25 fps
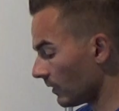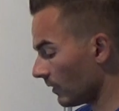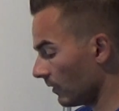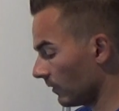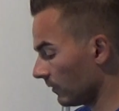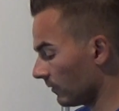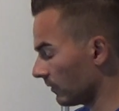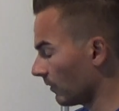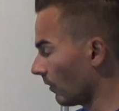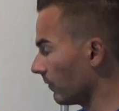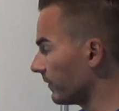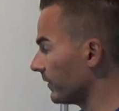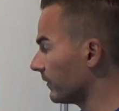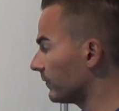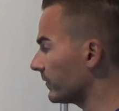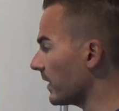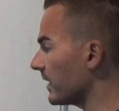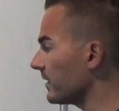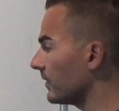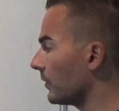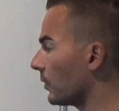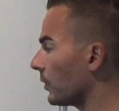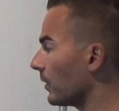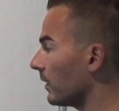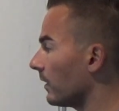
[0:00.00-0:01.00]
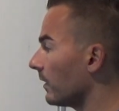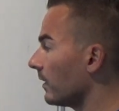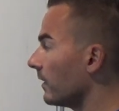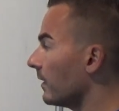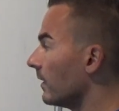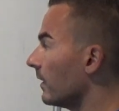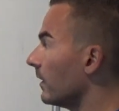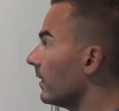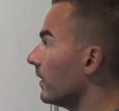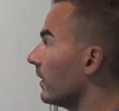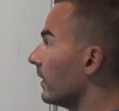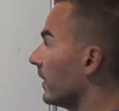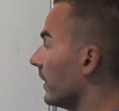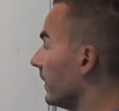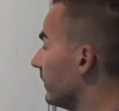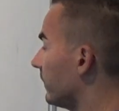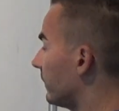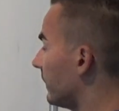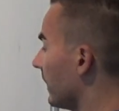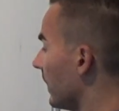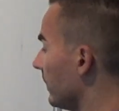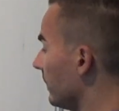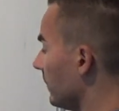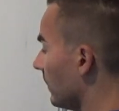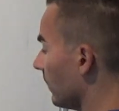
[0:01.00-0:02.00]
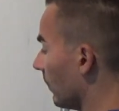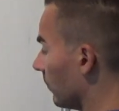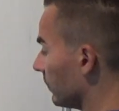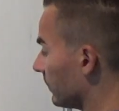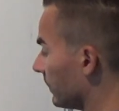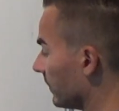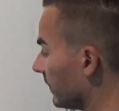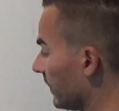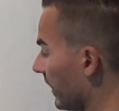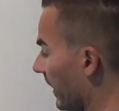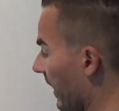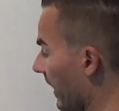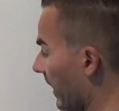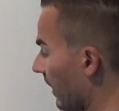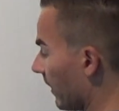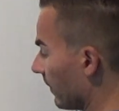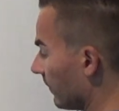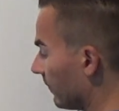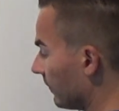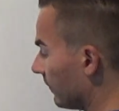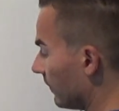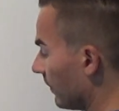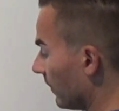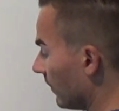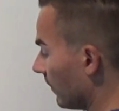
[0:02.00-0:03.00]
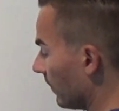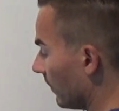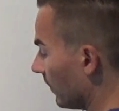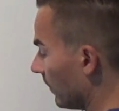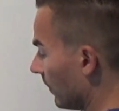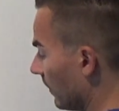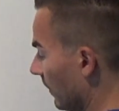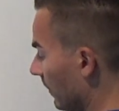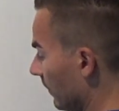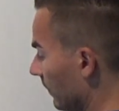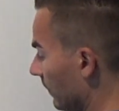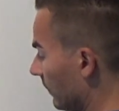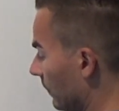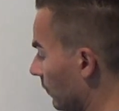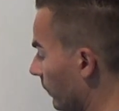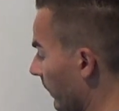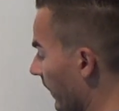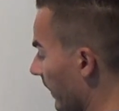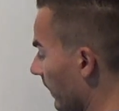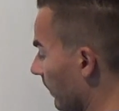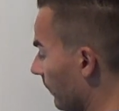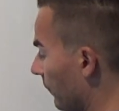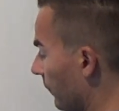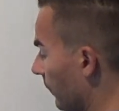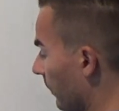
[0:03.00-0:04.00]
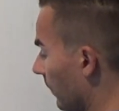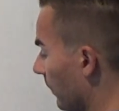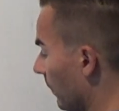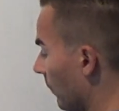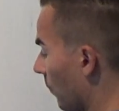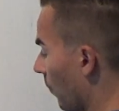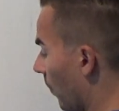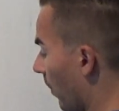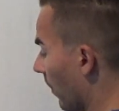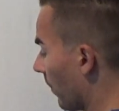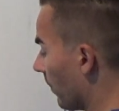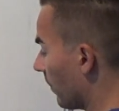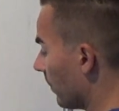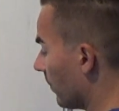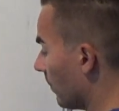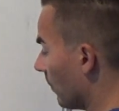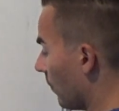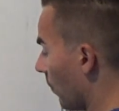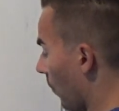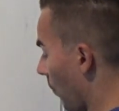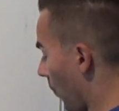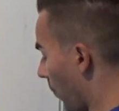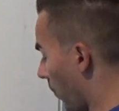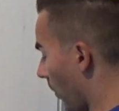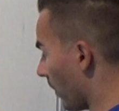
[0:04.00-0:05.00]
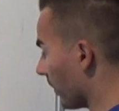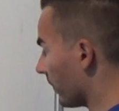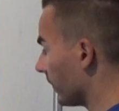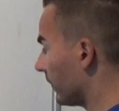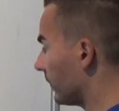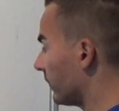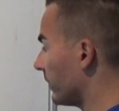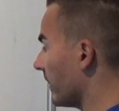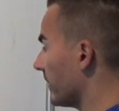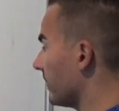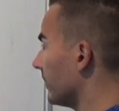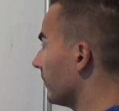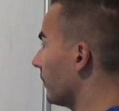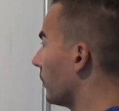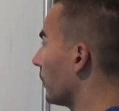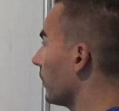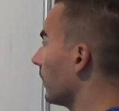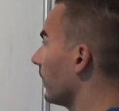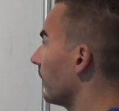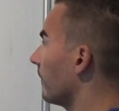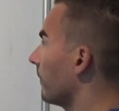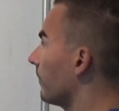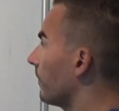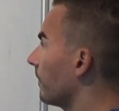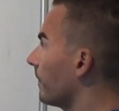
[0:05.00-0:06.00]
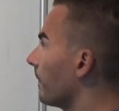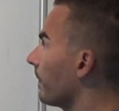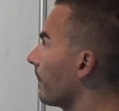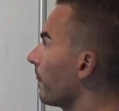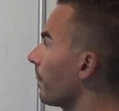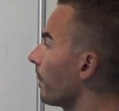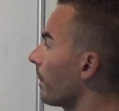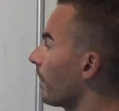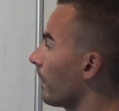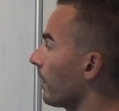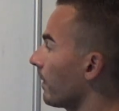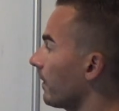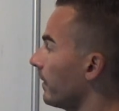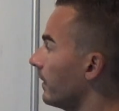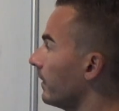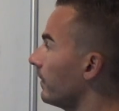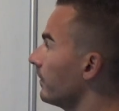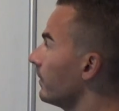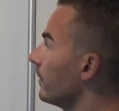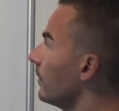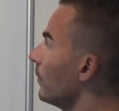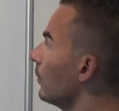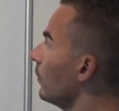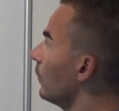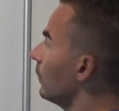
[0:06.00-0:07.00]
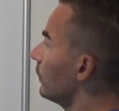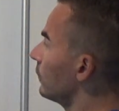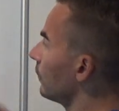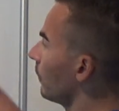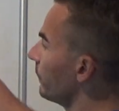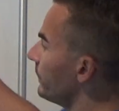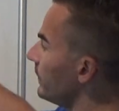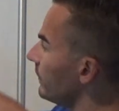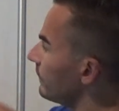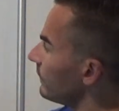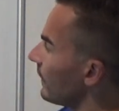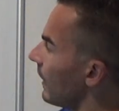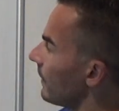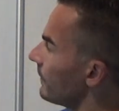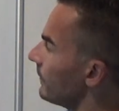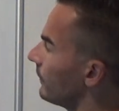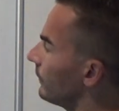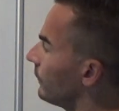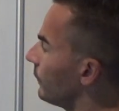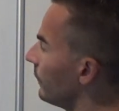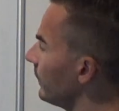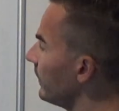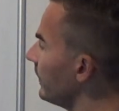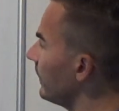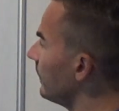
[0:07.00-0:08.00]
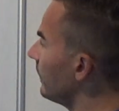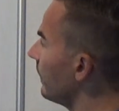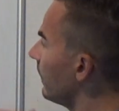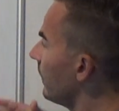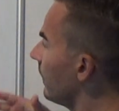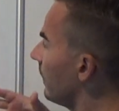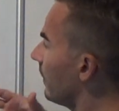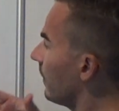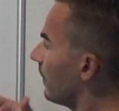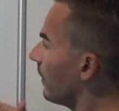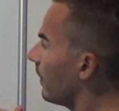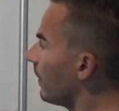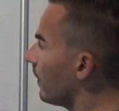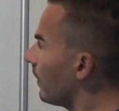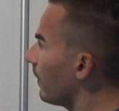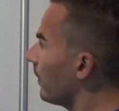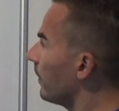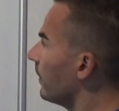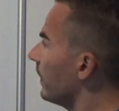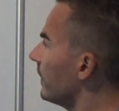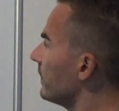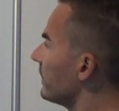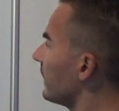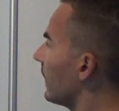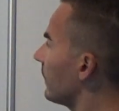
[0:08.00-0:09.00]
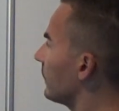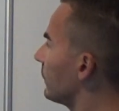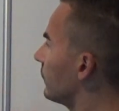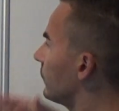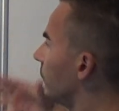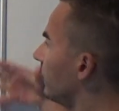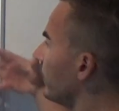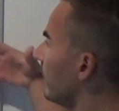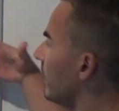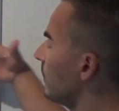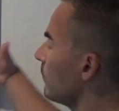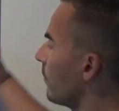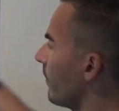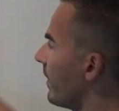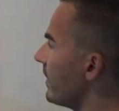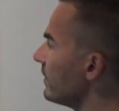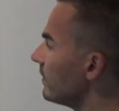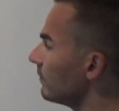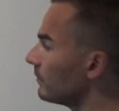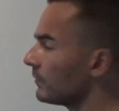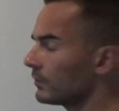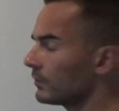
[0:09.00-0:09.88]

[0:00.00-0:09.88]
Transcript: So the strategy is then denoted as 12-1-1 strategy. So these are the 3 industrial momentum